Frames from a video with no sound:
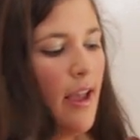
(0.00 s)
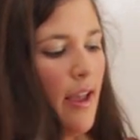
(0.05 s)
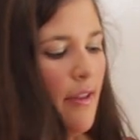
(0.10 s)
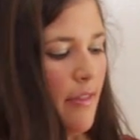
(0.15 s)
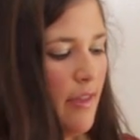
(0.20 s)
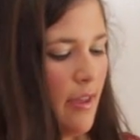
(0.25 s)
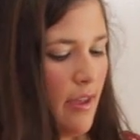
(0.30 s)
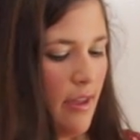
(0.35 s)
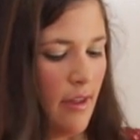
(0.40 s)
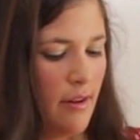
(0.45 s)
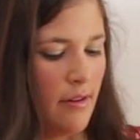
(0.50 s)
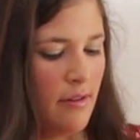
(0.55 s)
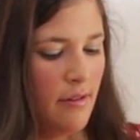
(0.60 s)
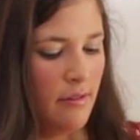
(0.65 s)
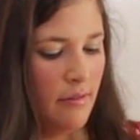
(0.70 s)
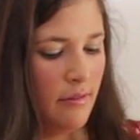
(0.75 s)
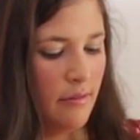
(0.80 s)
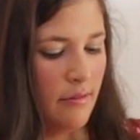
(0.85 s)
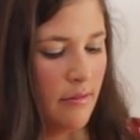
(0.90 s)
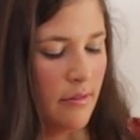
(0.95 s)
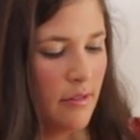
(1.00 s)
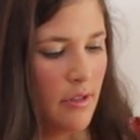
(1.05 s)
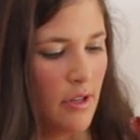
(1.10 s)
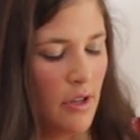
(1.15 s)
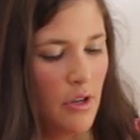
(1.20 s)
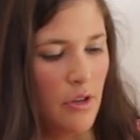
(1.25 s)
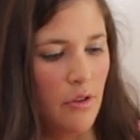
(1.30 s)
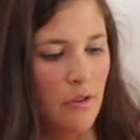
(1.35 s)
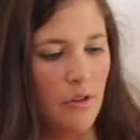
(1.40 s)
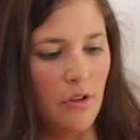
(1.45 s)
And then
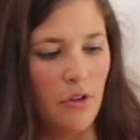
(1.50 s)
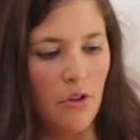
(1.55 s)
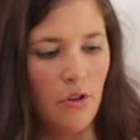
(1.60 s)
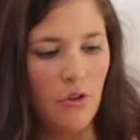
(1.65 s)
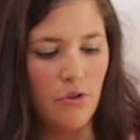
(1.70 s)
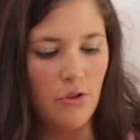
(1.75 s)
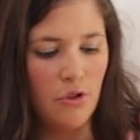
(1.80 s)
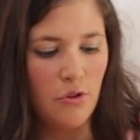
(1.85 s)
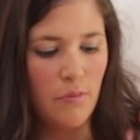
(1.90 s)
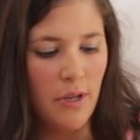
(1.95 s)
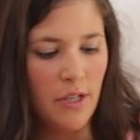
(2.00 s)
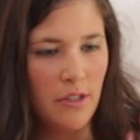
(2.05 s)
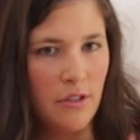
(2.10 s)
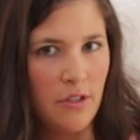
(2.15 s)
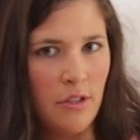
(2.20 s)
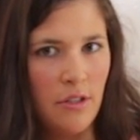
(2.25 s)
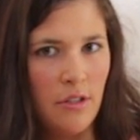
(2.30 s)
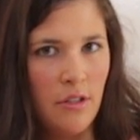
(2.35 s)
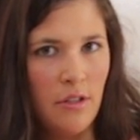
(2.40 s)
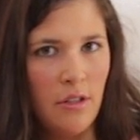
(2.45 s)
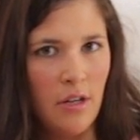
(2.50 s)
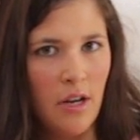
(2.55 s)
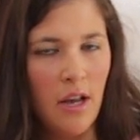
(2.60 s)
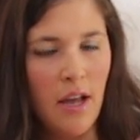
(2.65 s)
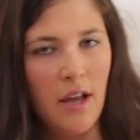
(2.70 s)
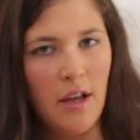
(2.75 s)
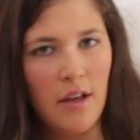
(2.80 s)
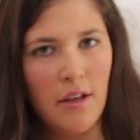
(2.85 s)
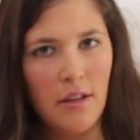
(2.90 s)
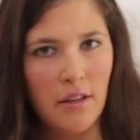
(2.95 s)
close your mixer,
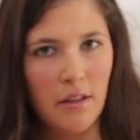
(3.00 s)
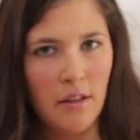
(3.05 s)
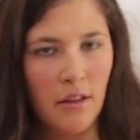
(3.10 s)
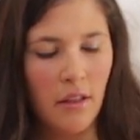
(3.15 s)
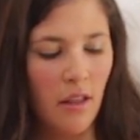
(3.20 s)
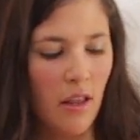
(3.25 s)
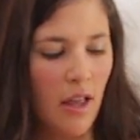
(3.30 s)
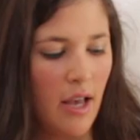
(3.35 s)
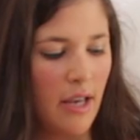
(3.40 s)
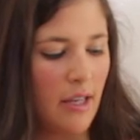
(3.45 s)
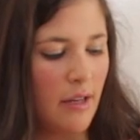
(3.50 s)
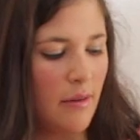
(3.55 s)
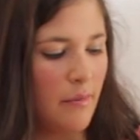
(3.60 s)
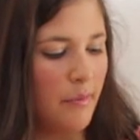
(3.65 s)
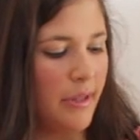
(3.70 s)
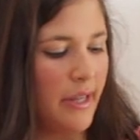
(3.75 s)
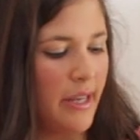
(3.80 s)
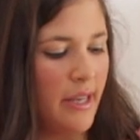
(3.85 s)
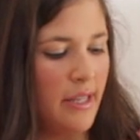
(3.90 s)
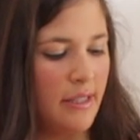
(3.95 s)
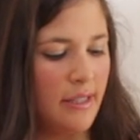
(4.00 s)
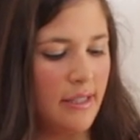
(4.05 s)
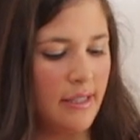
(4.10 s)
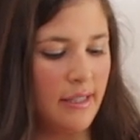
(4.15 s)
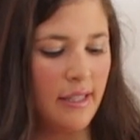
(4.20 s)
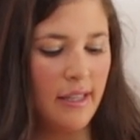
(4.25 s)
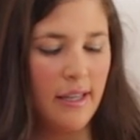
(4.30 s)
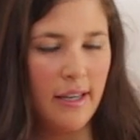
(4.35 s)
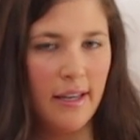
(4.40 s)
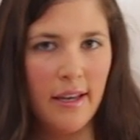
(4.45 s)
lock it in
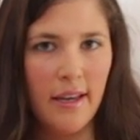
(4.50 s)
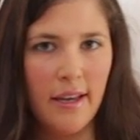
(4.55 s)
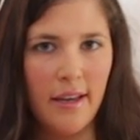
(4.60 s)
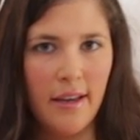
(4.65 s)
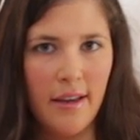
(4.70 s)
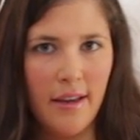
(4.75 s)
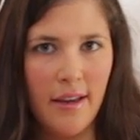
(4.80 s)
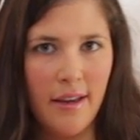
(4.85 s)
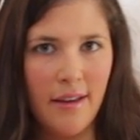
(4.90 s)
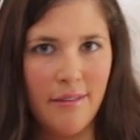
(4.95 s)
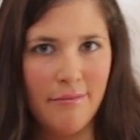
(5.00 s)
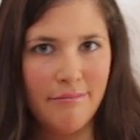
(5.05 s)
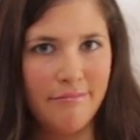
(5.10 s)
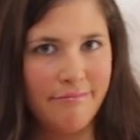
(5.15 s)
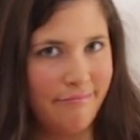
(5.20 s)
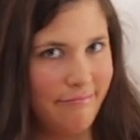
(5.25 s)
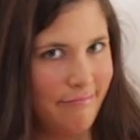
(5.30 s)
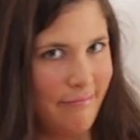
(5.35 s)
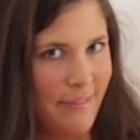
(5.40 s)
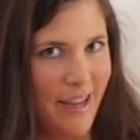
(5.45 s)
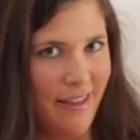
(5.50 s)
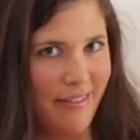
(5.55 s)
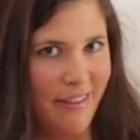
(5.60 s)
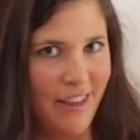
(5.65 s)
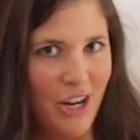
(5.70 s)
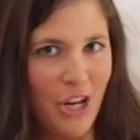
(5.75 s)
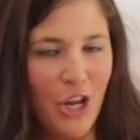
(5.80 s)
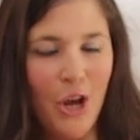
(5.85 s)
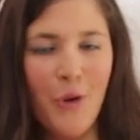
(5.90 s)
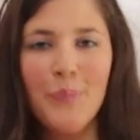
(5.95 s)
place, and
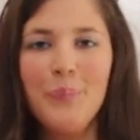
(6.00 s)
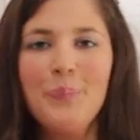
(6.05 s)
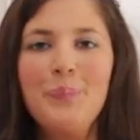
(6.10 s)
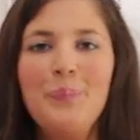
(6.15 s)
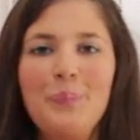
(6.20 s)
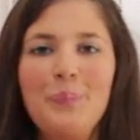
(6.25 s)
let it go.